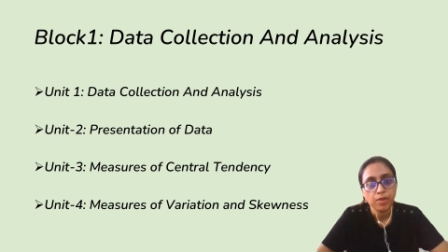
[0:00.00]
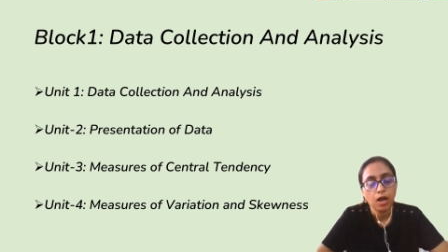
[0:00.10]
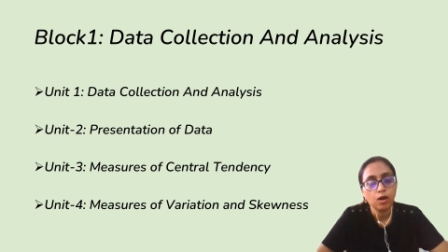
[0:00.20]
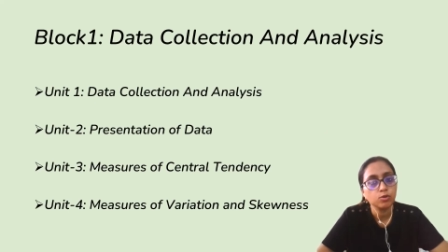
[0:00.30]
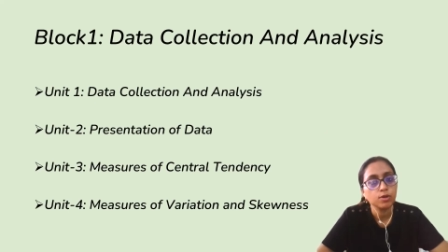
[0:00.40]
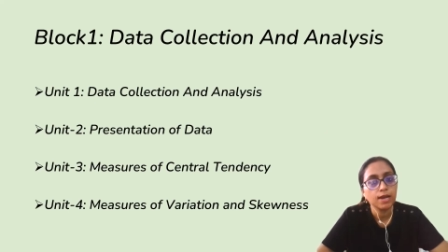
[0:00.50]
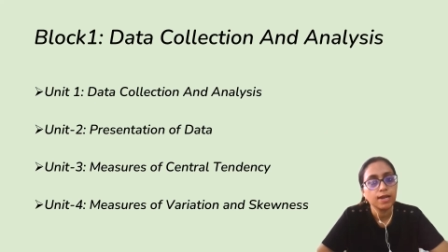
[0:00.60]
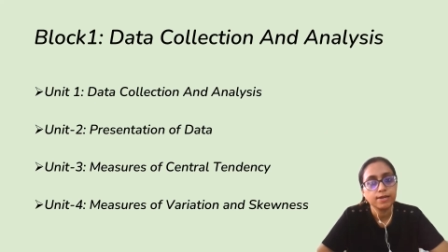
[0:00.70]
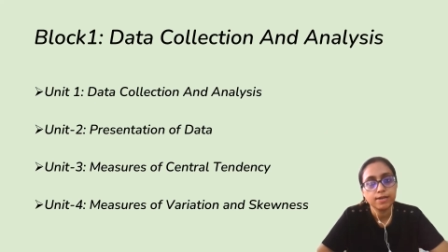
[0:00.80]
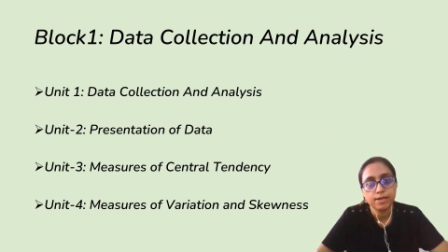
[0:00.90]
how to
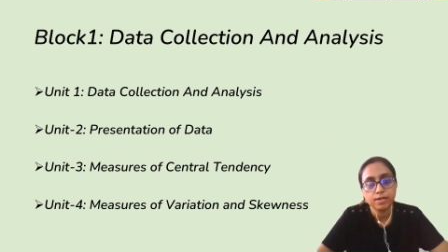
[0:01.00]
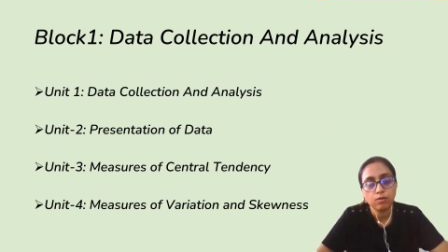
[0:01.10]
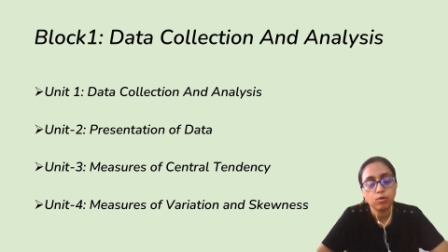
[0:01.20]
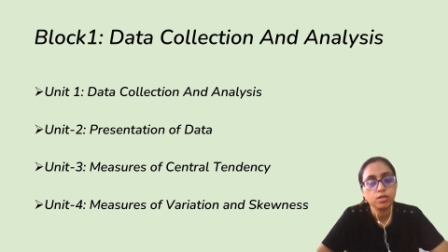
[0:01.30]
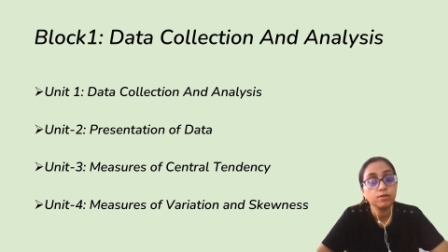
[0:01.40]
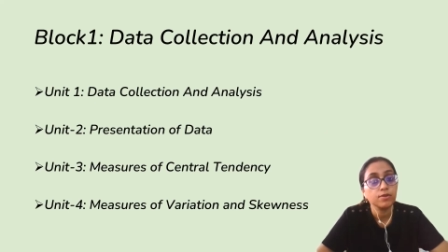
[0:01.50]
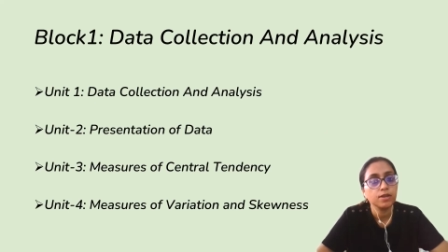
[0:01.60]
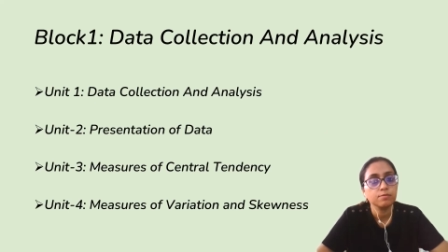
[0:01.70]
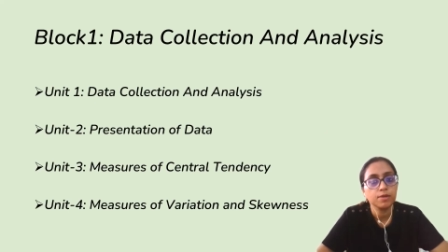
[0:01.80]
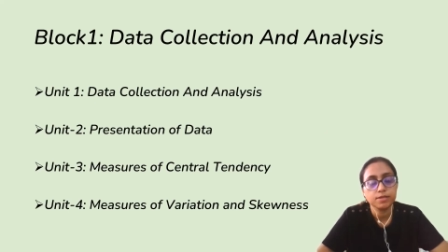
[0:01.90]
collect data, what are the
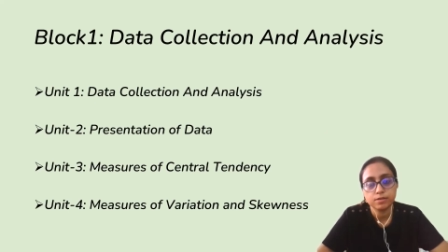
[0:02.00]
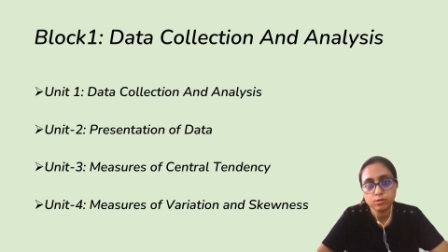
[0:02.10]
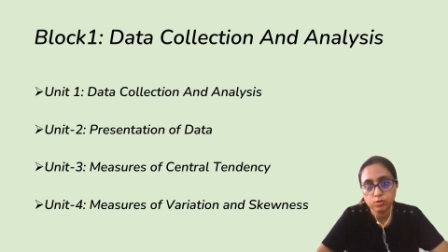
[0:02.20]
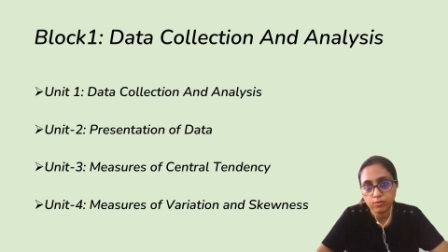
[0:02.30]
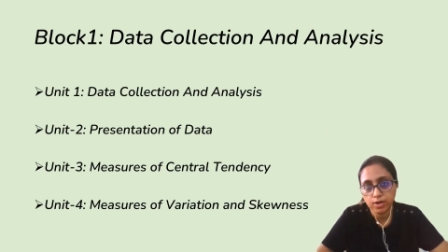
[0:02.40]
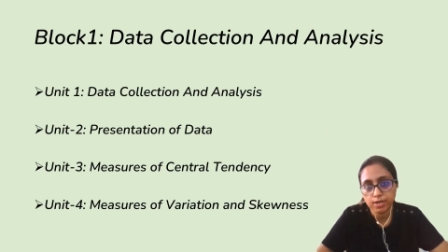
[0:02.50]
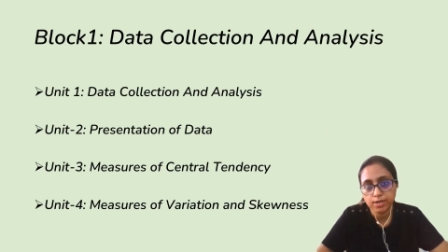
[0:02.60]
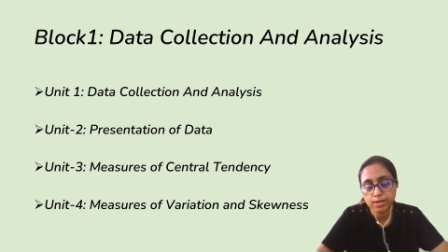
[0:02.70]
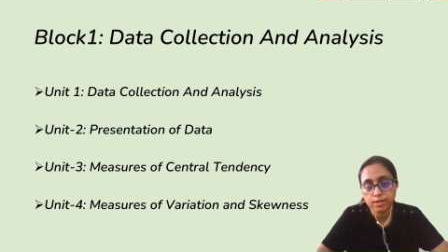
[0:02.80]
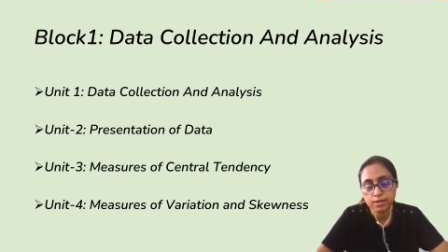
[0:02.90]
various methods of
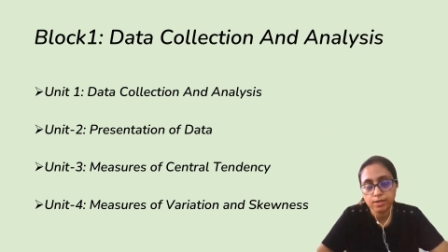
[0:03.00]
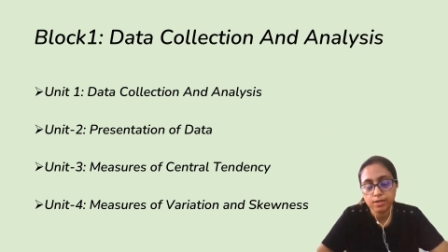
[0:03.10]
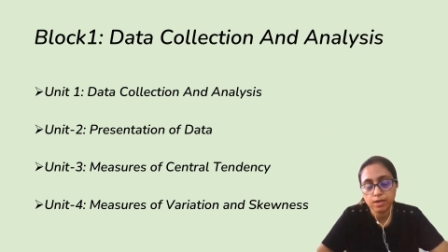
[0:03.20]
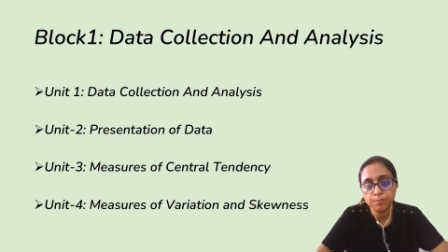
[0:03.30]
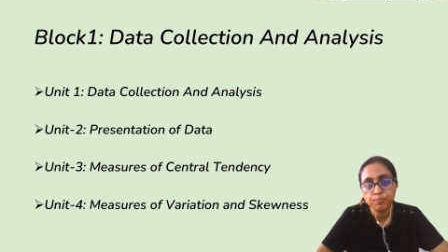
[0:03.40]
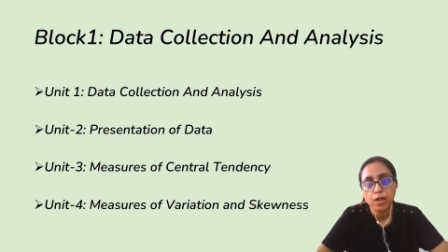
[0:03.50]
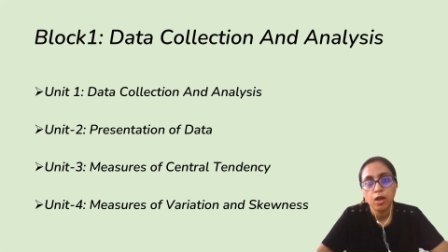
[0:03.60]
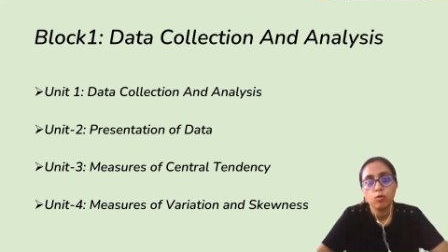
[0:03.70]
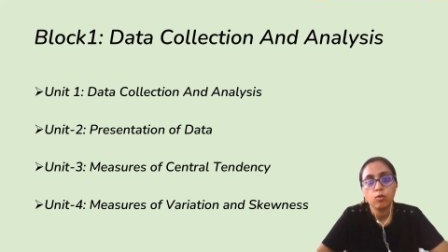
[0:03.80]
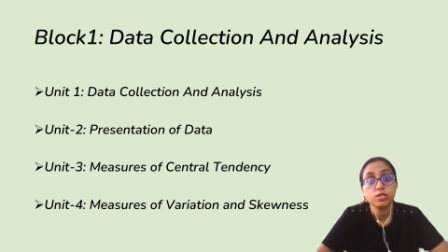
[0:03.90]
collecting the data,
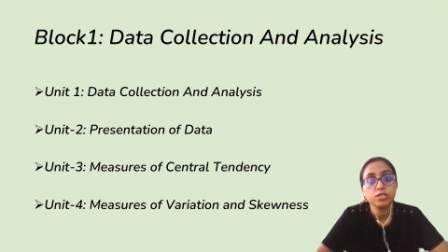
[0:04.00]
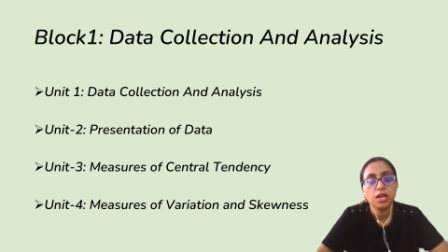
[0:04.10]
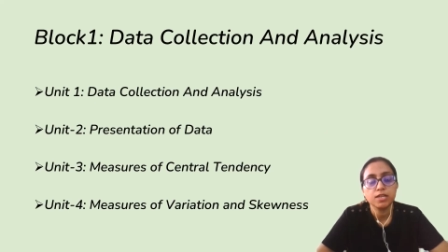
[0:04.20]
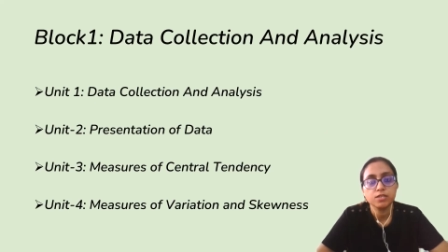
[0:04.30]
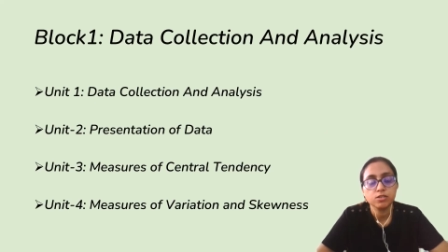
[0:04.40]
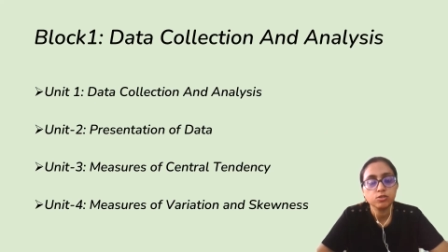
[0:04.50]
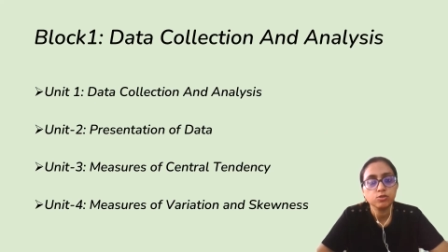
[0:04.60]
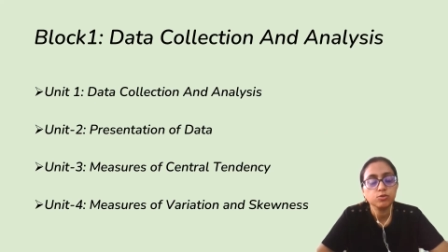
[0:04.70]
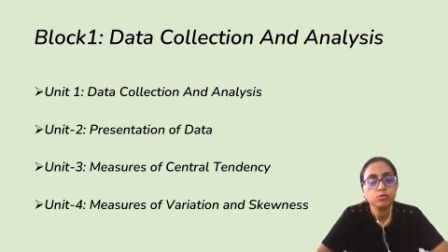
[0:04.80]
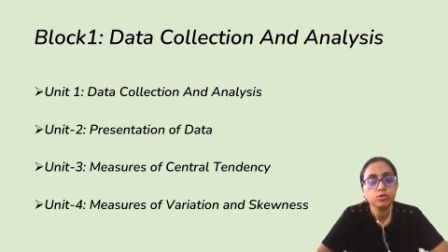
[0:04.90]
what challenges
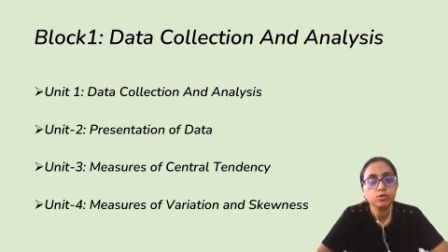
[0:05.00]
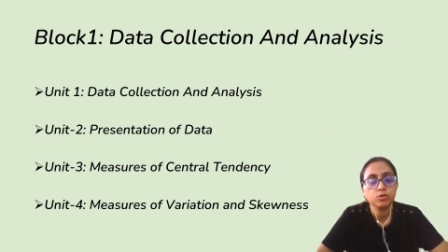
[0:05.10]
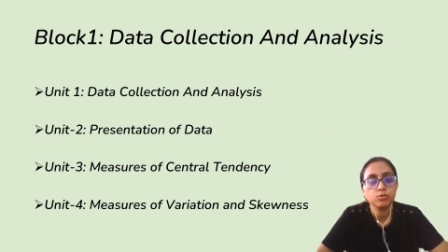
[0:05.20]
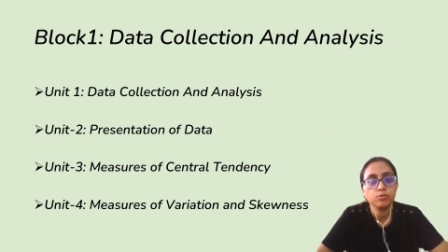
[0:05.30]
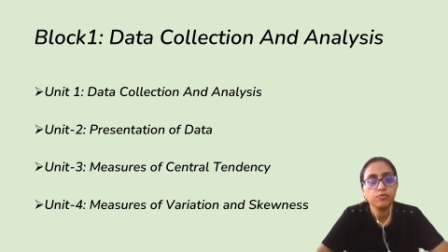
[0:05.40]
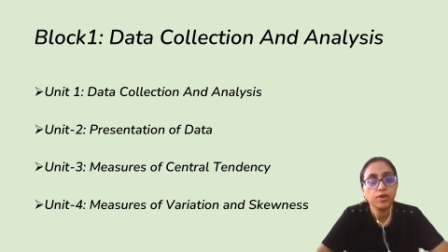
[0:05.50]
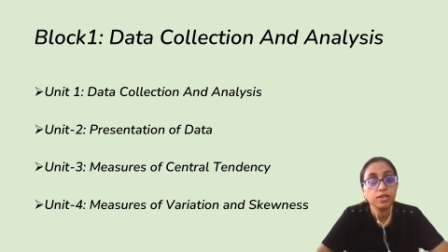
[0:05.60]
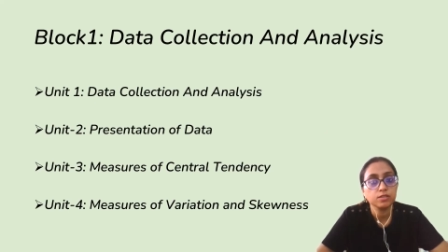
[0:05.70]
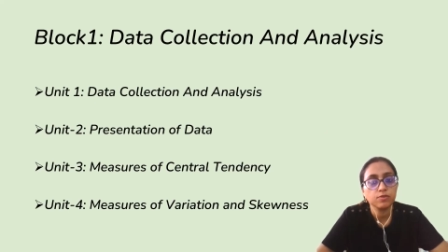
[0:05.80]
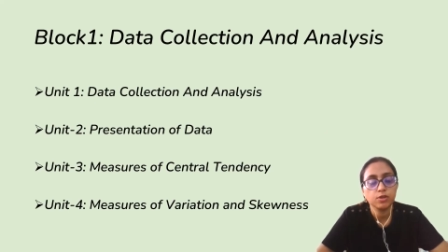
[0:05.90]
you
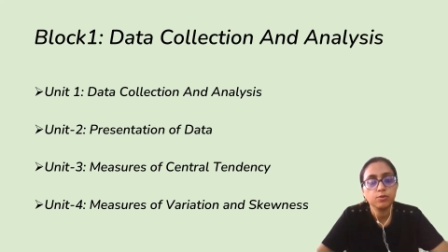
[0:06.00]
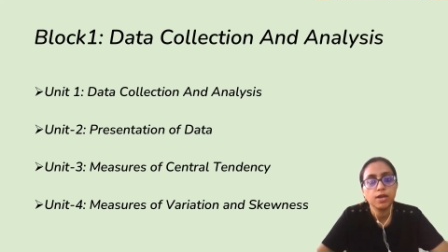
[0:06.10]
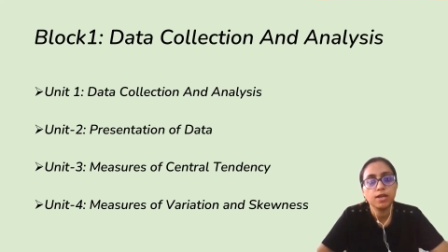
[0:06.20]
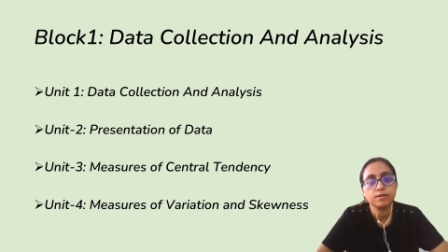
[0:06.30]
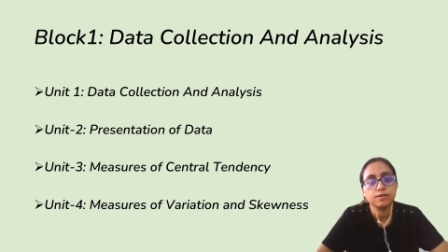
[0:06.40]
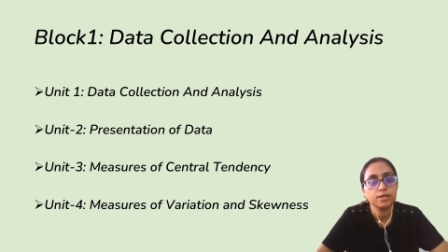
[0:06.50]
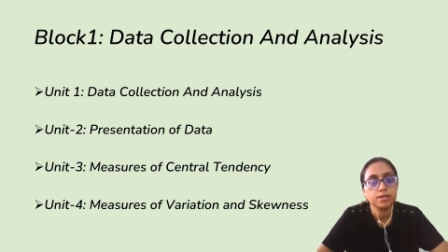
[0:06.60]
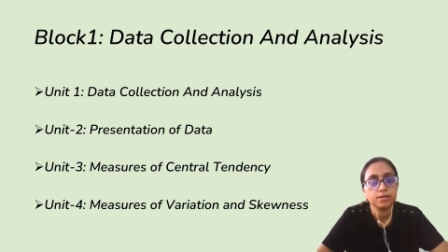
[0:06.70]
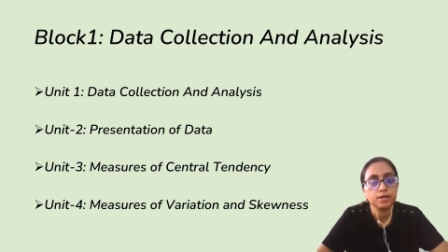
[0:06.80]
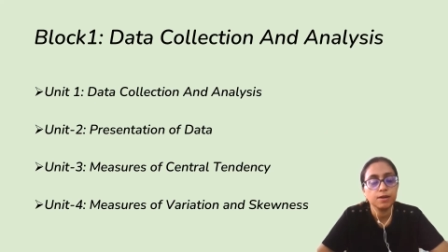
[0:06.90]
face when you collect the
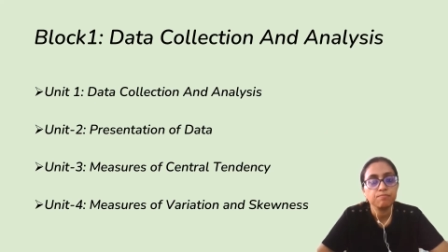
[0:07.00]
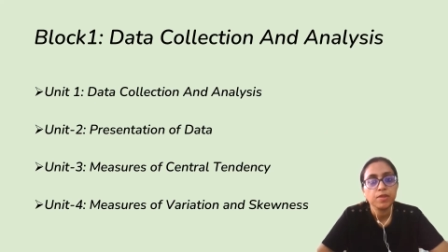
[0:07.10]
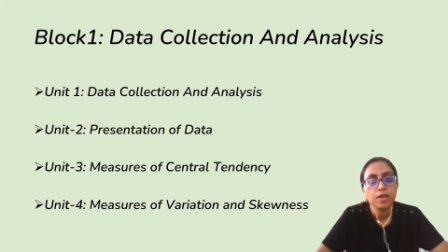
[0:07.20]
data.